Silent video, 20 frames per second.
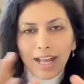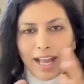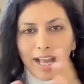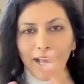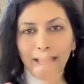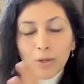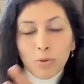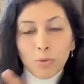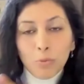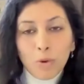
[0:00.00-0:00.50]

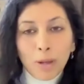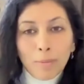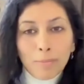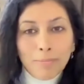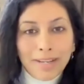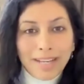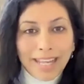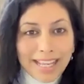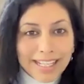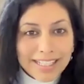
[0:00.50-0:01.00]
And who
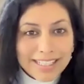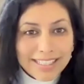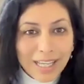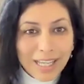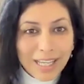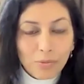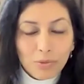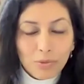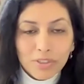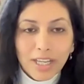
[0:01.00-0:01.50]
I'm next,
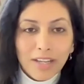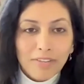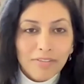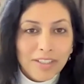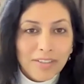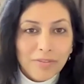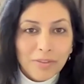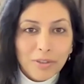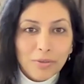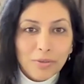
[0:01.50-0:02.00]
I wouldn't have
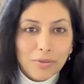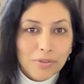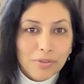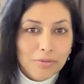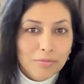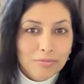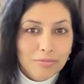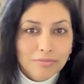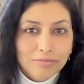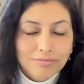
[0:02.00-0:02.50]
even
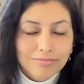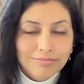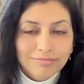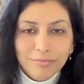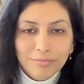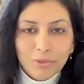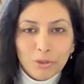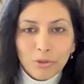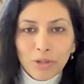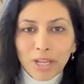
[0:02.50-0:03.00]

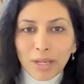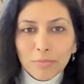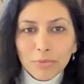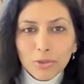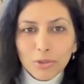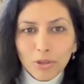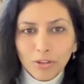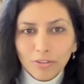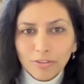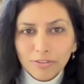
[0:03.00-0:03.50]

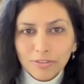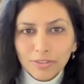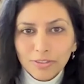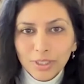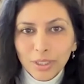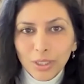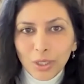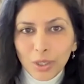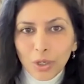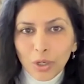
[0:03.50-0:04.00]
dreamt of.
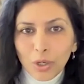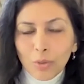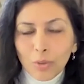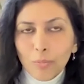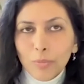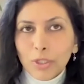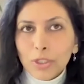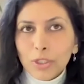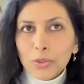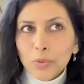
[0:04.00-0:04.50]

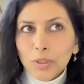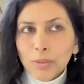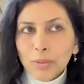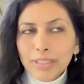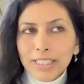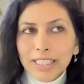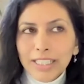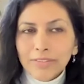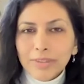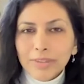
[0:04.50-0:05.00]
Because we
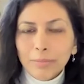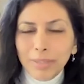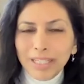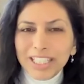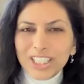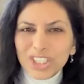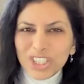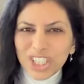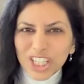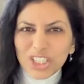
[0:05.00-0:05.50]
believe the big
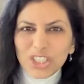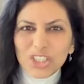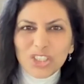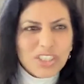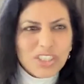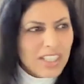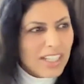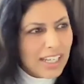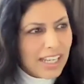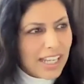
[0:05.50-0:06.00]

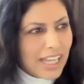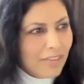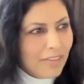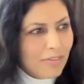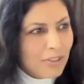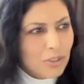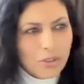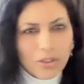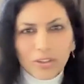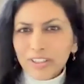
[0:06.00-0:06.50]
changes in our life
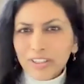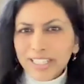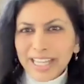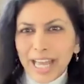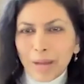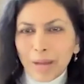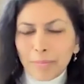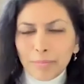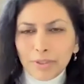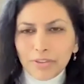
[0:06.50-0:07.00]
has already
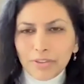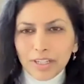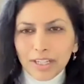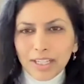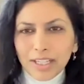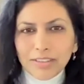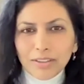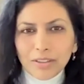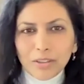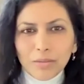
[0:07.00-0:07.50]
happened,
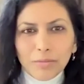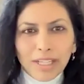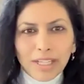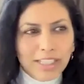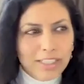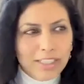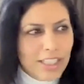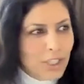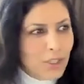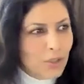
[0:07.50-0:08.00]
right? All
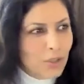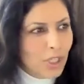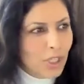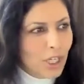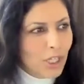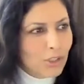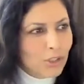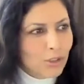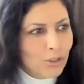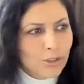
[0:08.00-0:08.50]
my
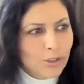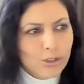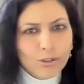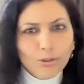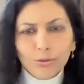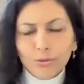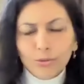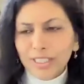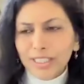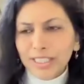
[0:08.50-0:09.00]
education,
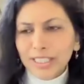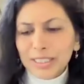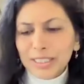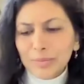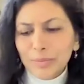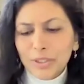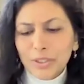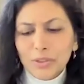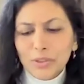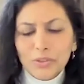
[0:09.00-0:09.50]
schooling,
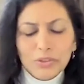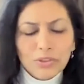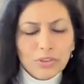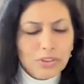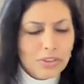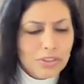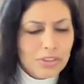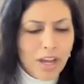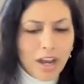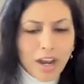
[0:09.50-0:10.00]

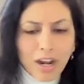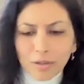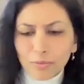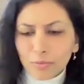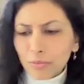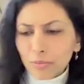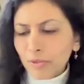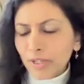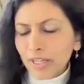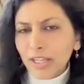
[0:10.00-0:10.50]
experiences,
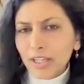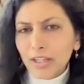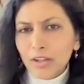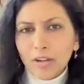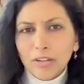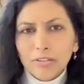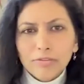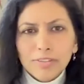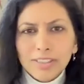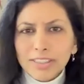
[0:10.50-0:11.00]
heartbreak,
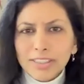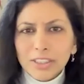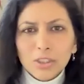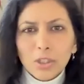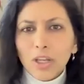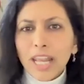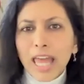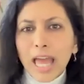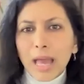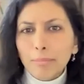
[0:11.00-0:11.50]
conflicts has
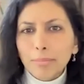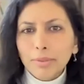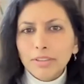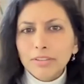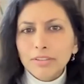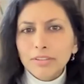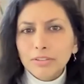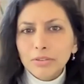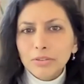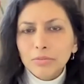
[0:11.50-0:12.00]
all
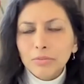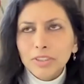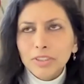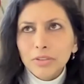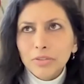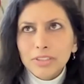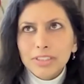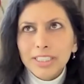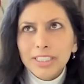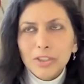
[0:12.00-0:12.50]
happened. So we
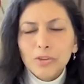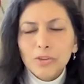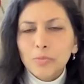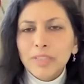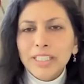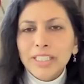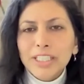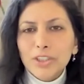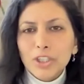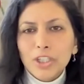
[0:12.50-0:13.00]
don't see too
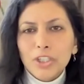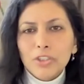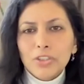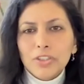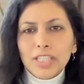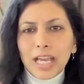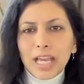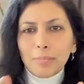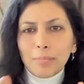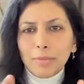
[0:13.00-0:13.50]
many
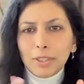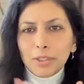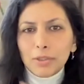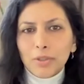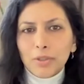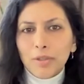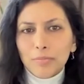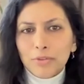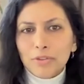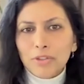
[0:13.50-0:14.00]
changes happening.
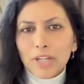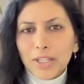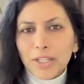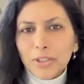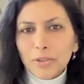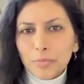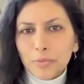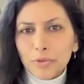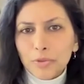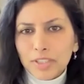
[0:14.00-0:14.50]
So I'm trying
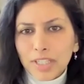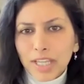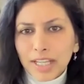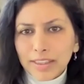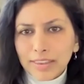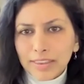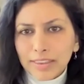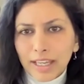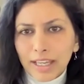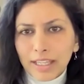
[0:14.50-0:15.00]
to
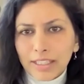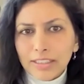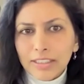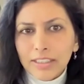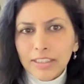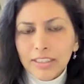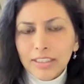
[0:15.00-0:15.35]
protect that